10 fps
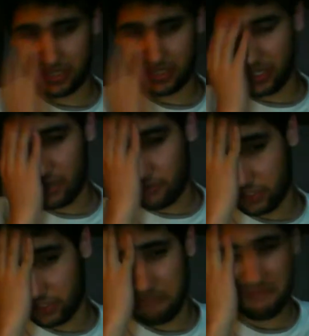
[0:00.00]
and I was
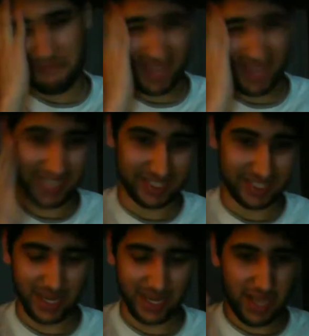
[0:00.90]
amazed
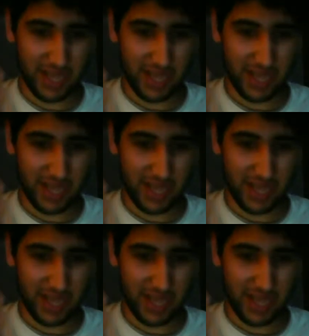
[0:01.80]
that